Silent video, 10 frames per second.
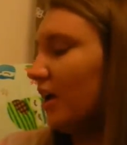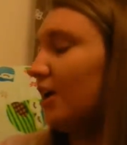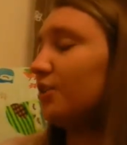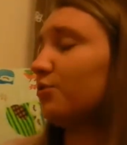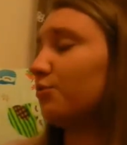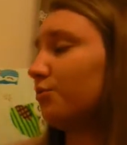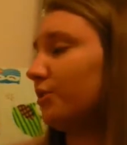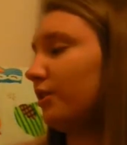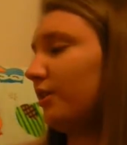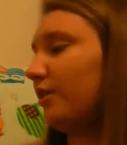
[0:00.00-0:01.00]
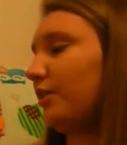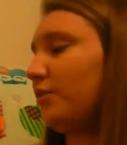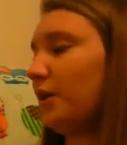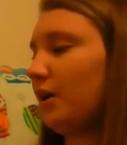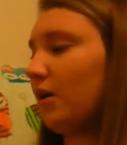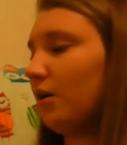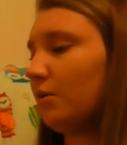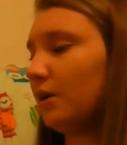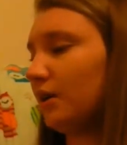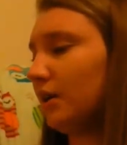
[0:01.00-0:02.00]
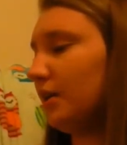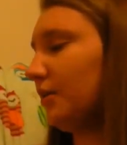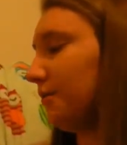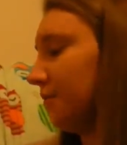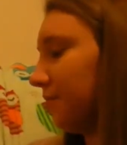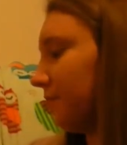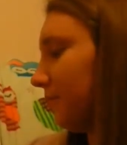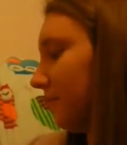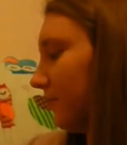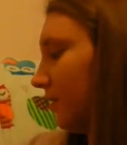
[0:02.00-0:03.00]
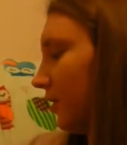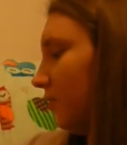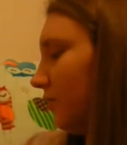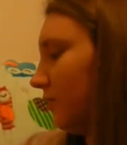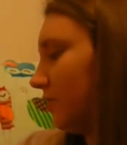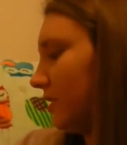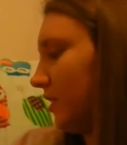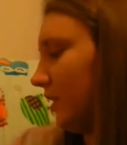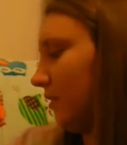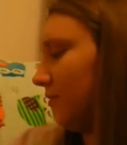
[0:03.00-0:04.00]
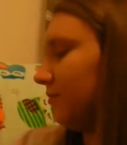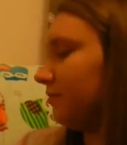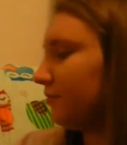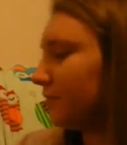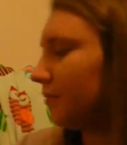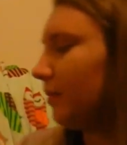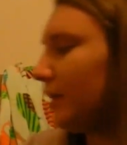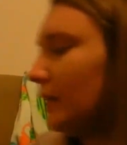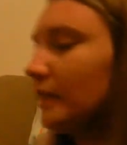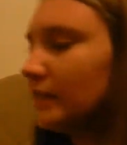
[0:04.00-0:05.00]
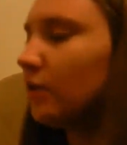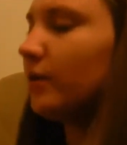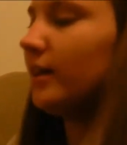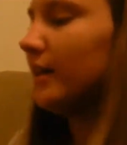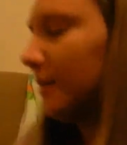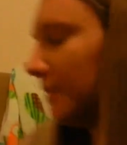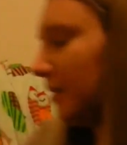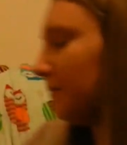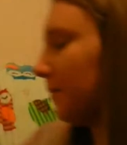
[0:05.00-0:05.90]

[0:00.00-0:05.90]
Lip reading: It's really great artwork in here. Can you sit down, please, and look at me?